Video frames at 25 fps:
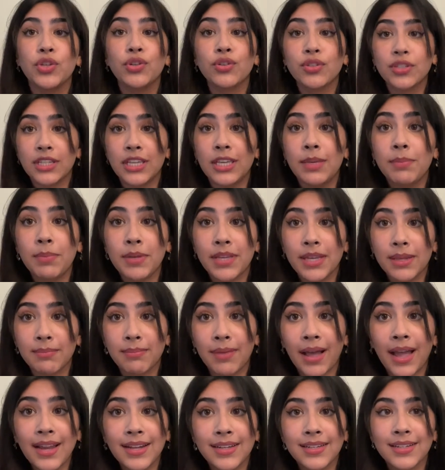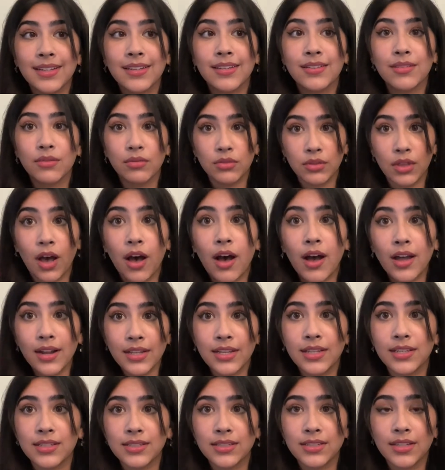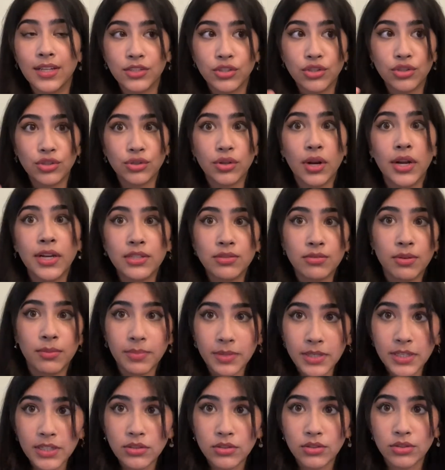keeping in mind the audience that you're trying to appeal to.